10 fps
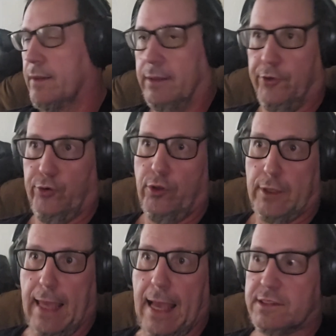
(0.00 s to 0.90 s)
literal
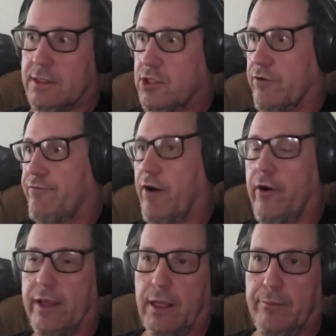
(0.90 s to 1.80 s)
gas that you're
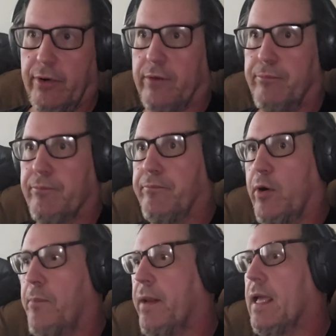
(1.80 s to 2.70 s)
farting and
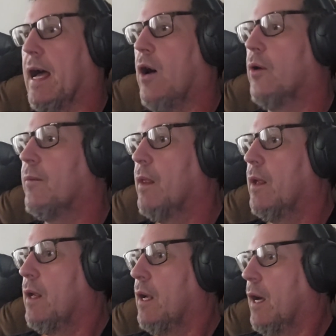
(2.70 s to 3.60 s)
burping out.
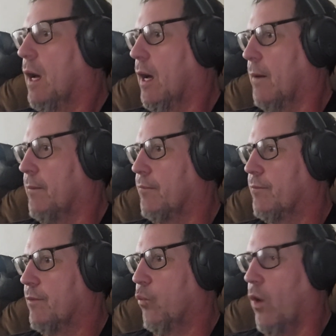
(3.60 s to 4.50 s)

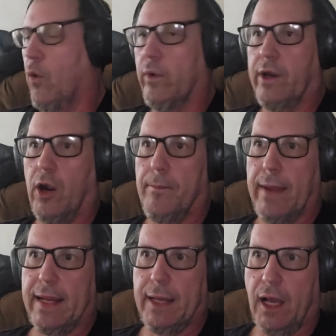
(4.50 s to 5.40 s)
What we are
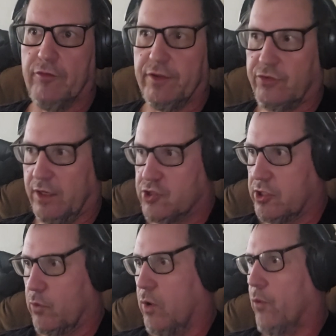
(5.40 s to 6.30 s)
made of,
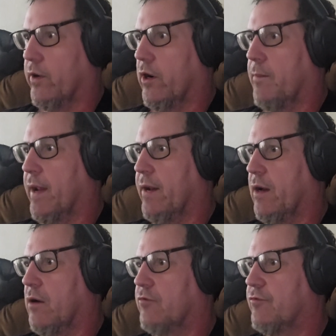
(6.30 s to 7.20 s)
essentially what we are made
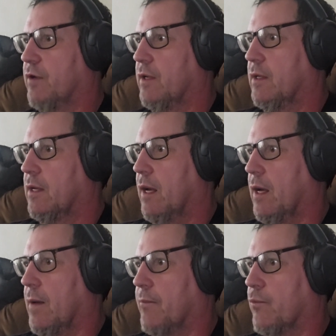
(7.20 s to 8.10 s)
of.
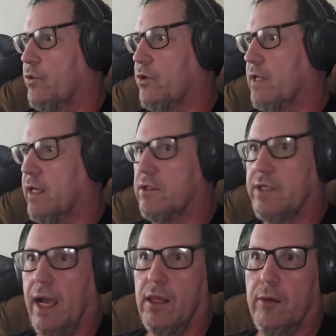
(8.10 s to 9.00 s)
When you get
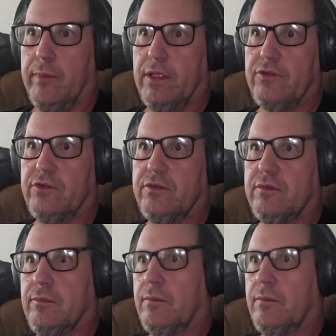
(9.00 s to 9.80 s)
into elements,